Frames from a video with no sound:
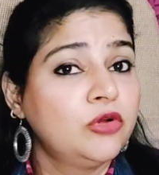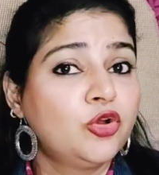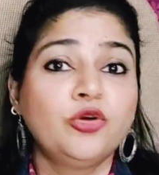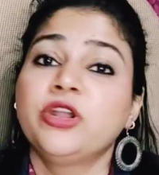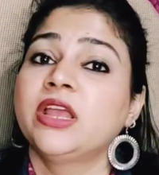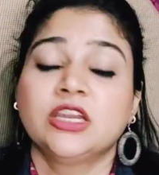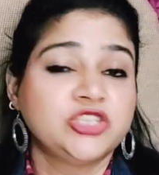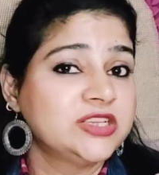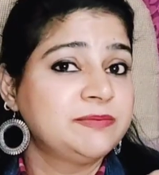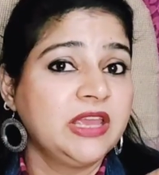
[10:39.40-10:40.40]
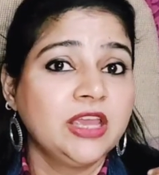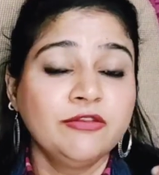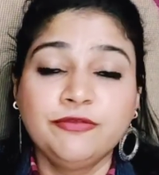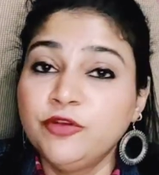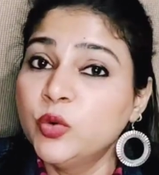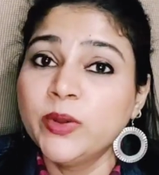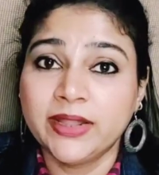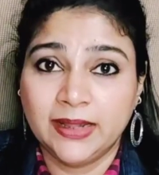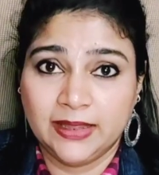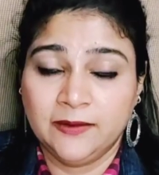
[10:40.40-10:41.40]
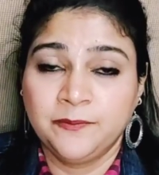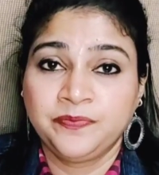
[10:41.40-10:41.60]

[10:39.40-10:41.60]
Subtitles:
good English, they're speaking fluently.